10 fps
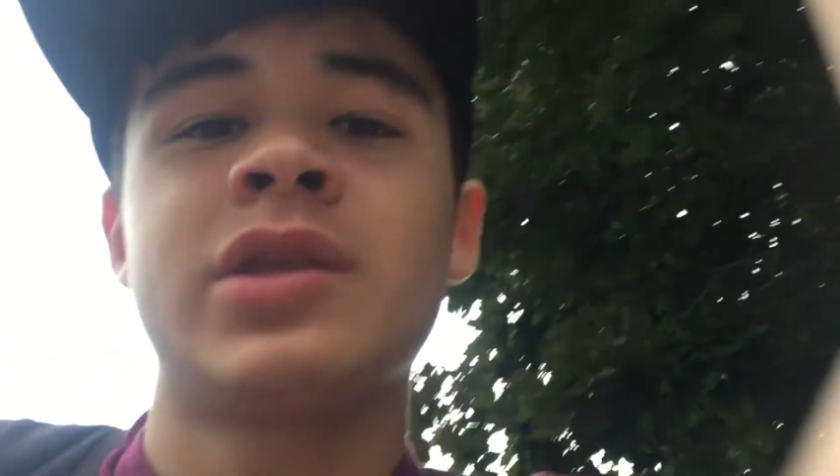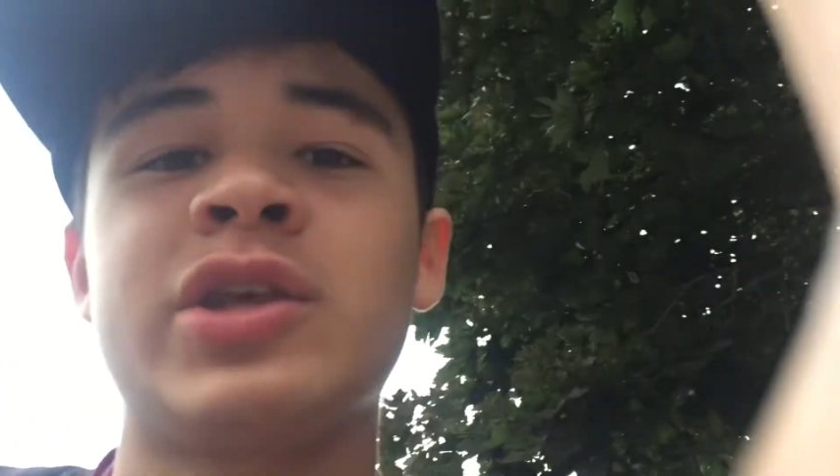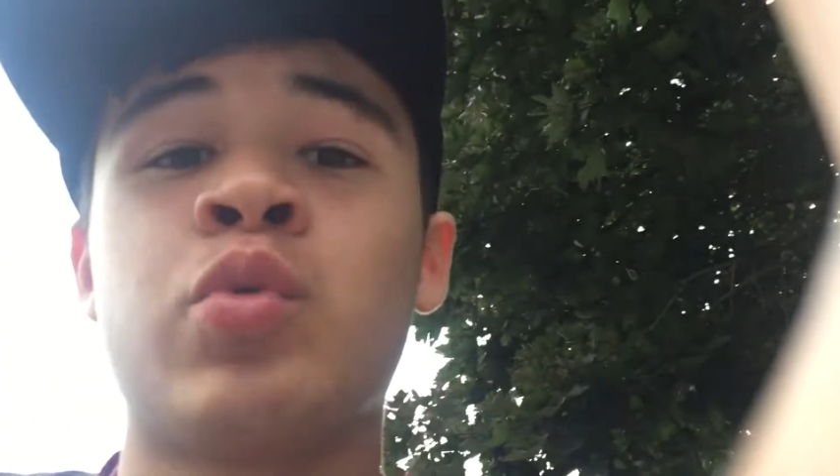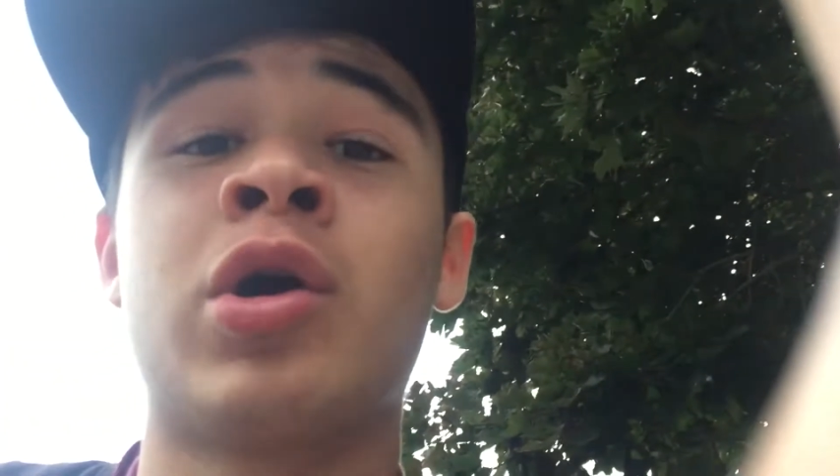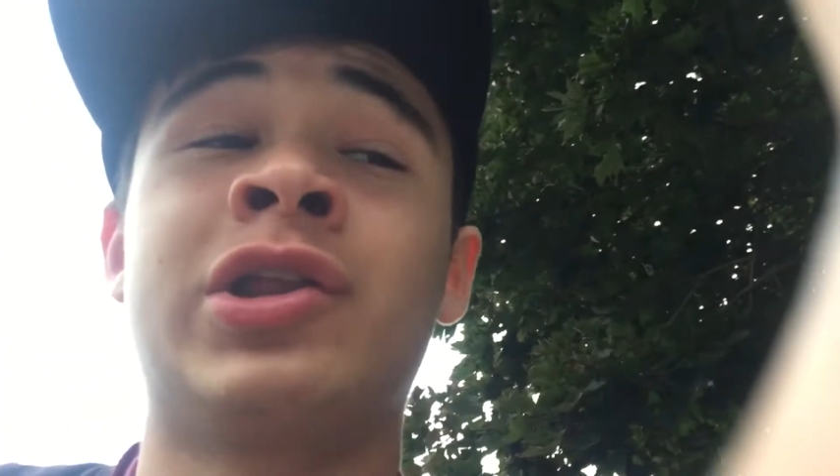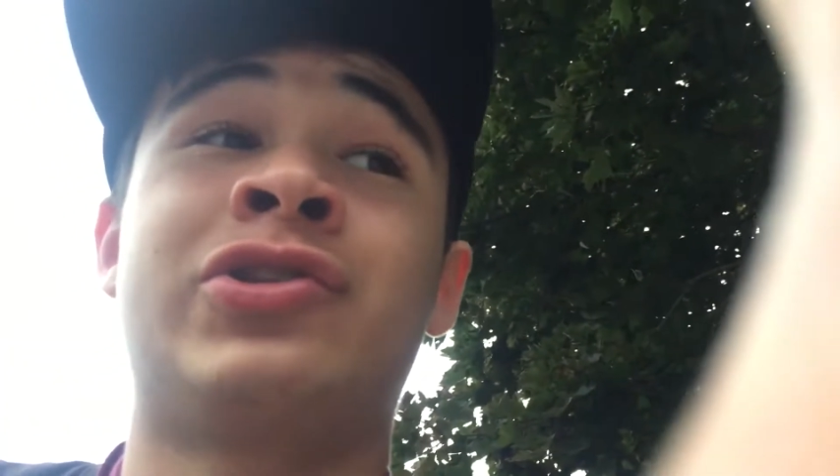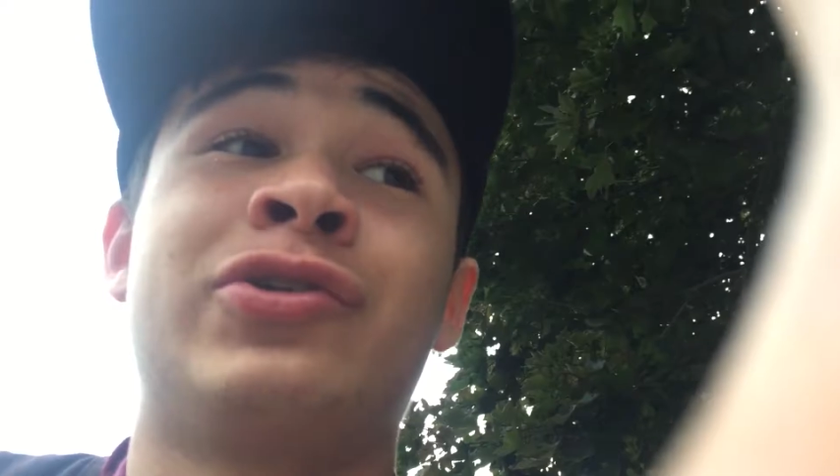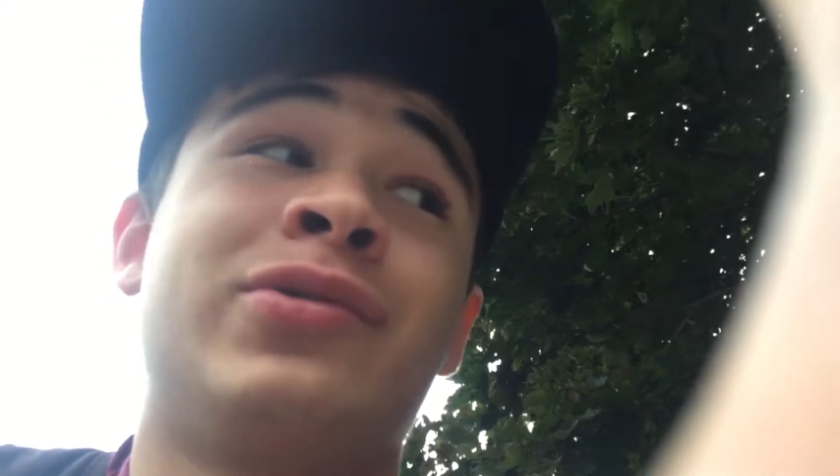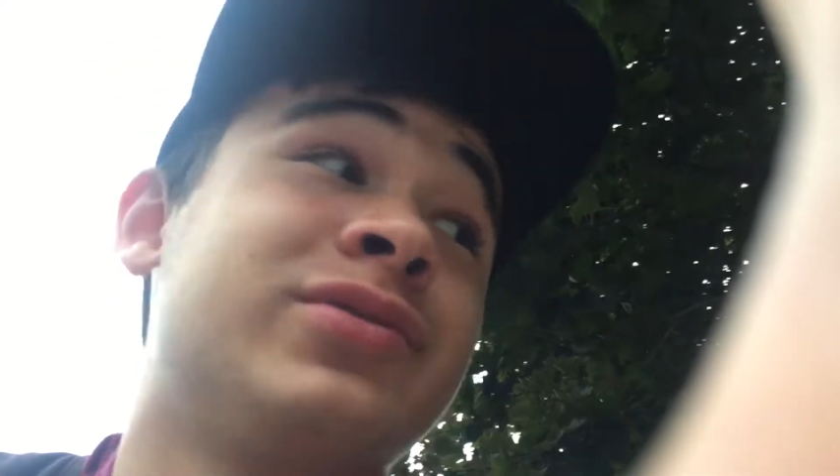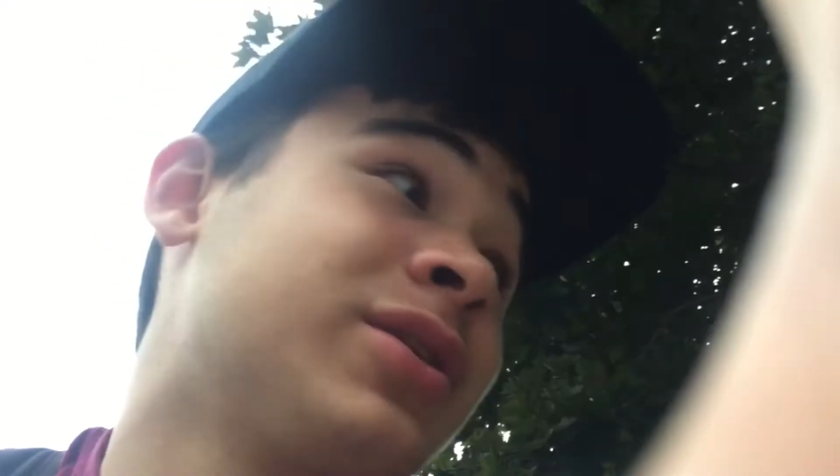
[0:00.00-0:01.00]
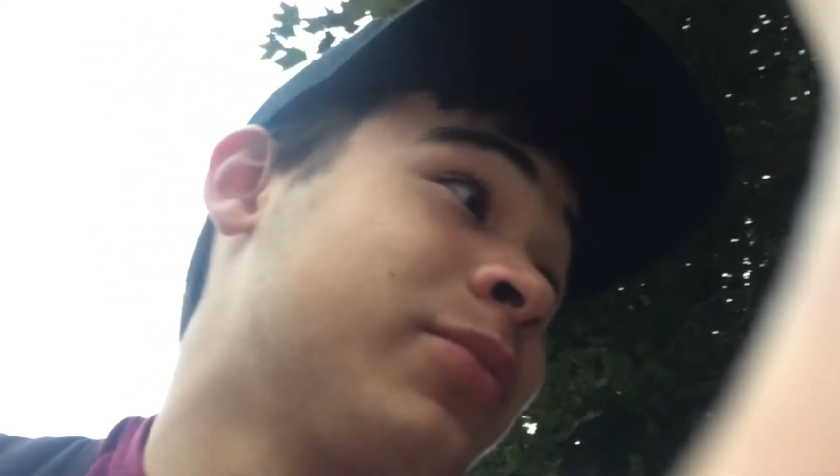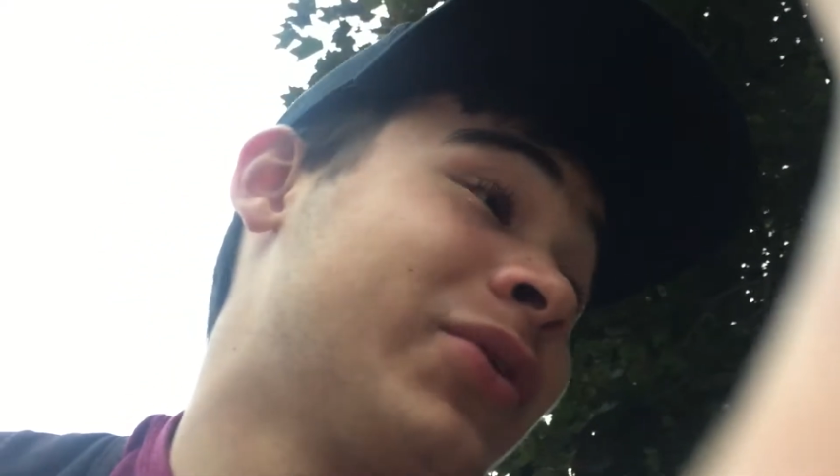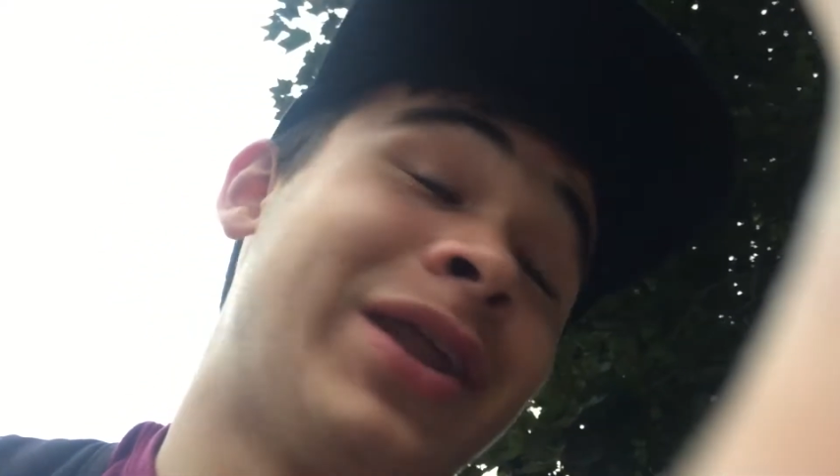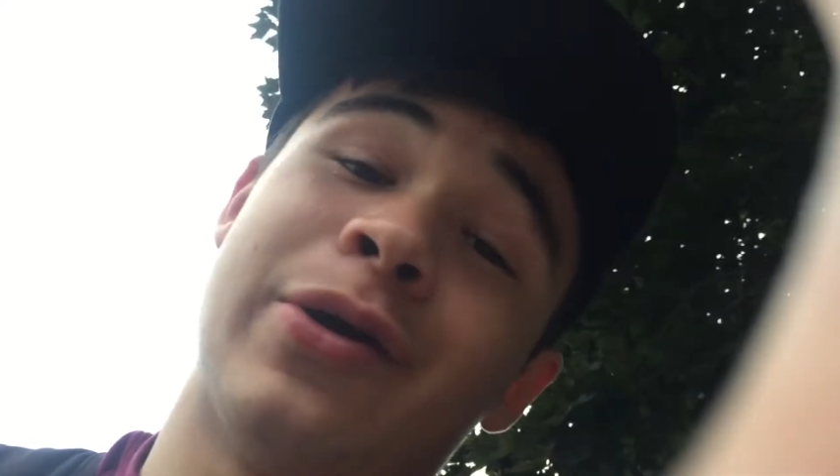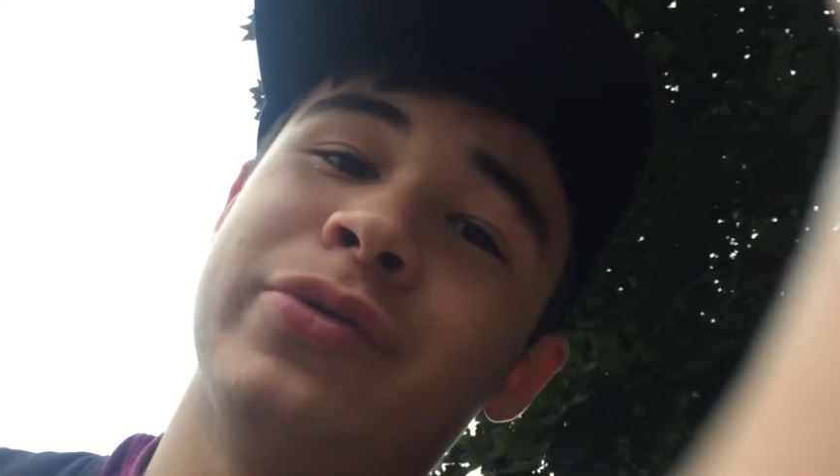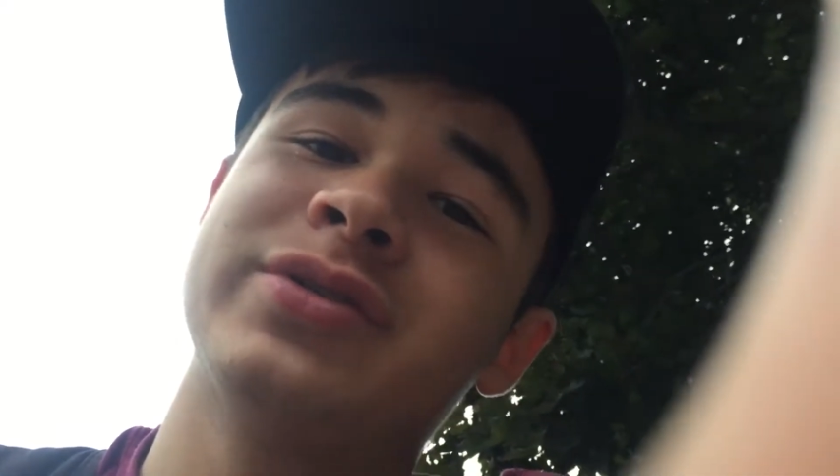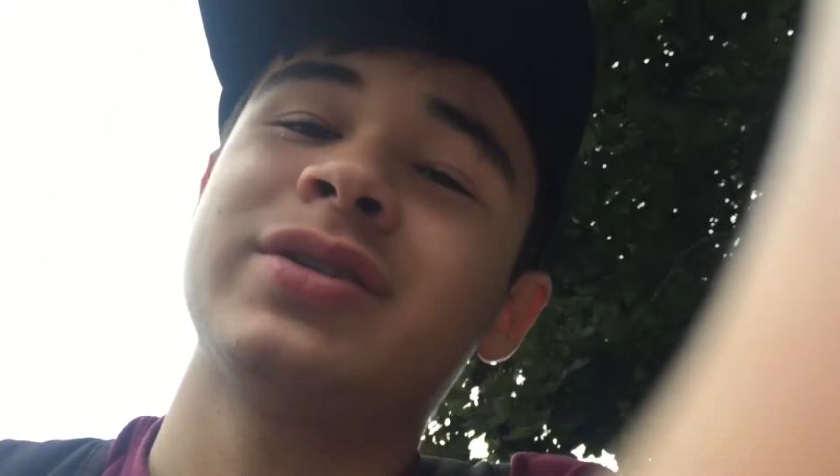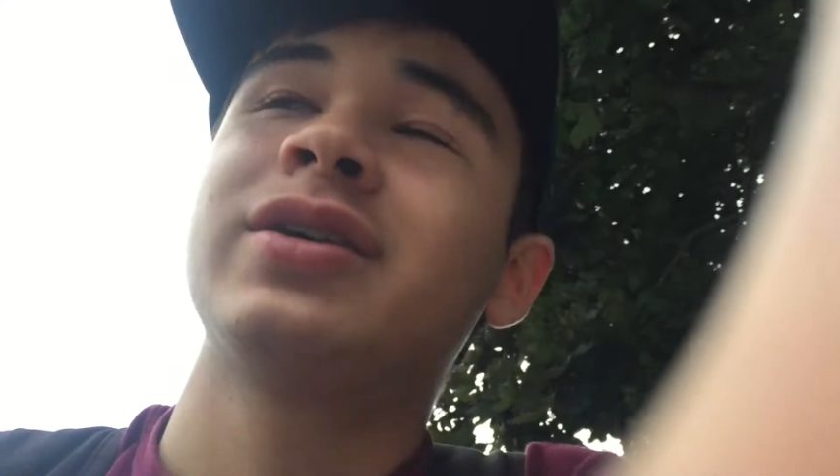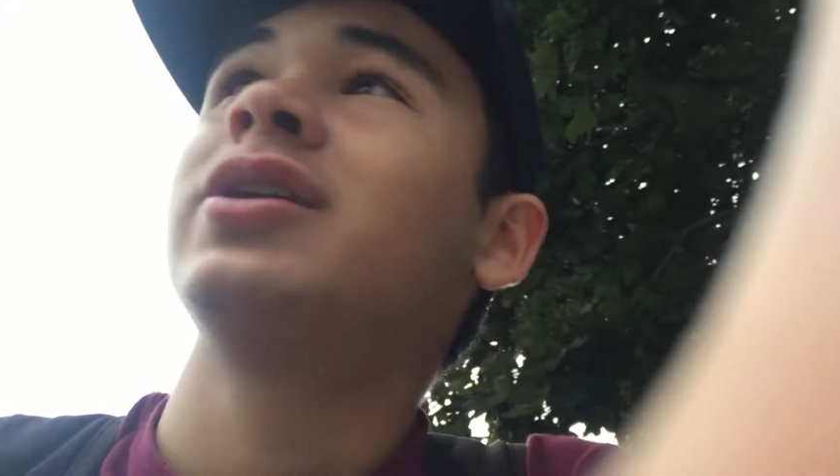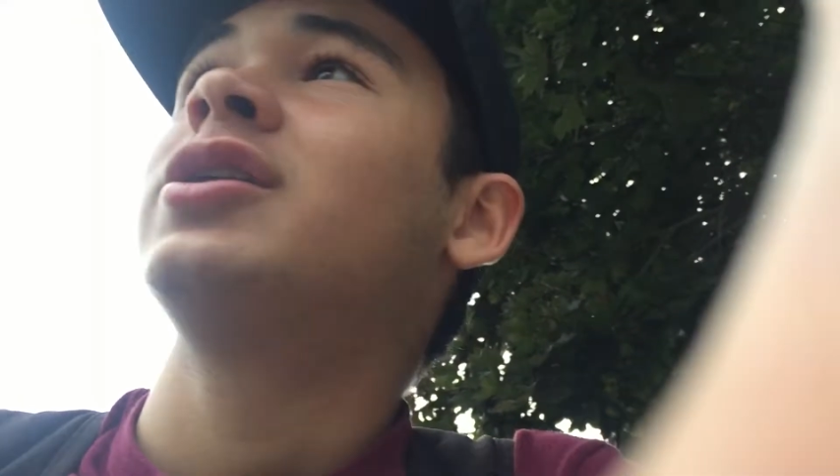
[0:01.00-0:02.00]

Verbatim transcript: He wanted to do something else.